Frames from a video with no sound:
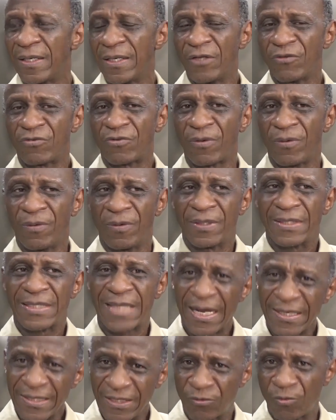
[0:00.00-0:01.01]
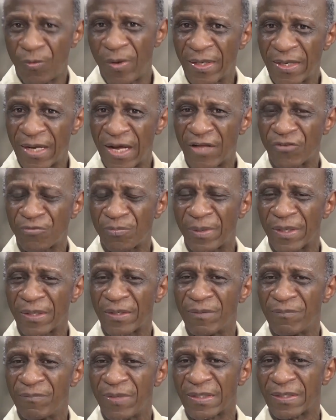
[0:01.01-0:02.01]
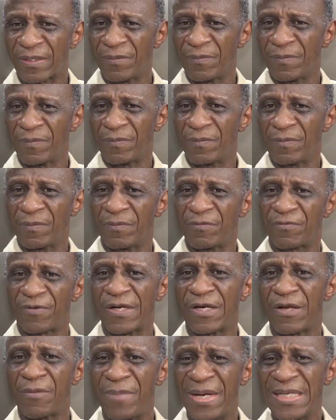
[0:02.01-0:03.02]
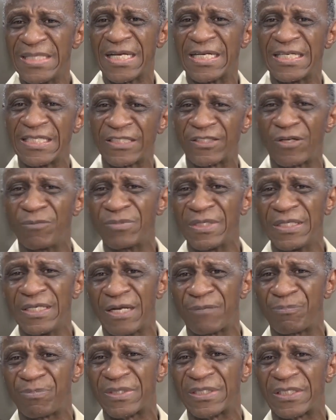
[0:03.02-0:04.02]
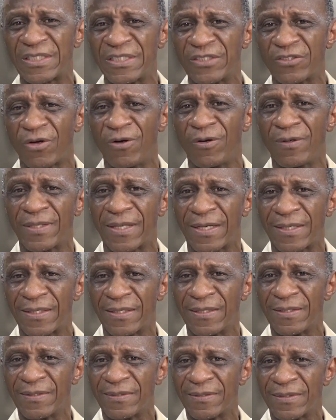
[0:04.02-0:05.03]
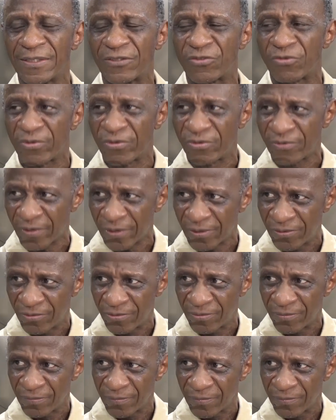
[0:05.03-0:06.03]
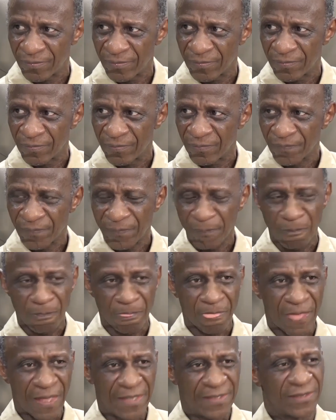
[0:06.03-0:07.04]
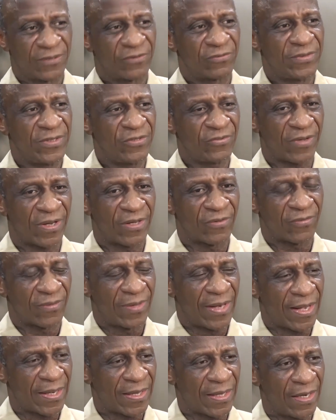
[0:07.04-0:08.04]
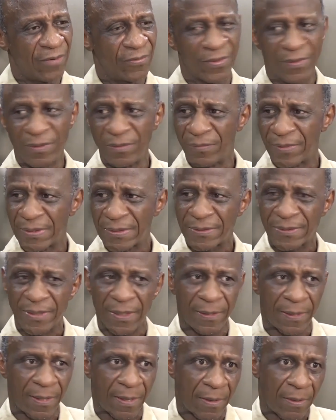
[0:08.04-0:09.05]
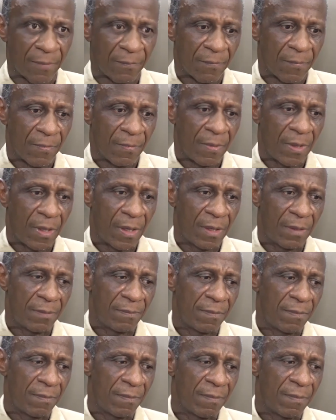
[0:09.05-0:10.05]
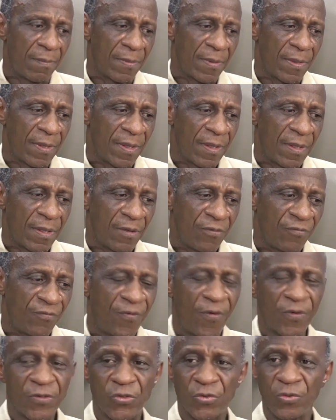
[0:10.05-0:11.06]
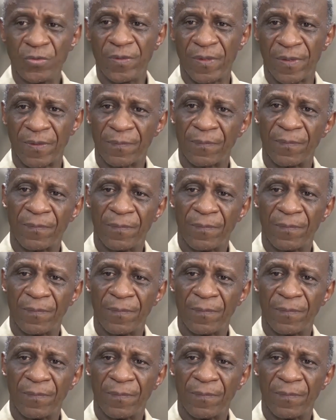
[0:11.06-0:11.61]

So that is one aspect. But fundamentally, something that precedes all that is research. It is research. Like I would always say, for too long,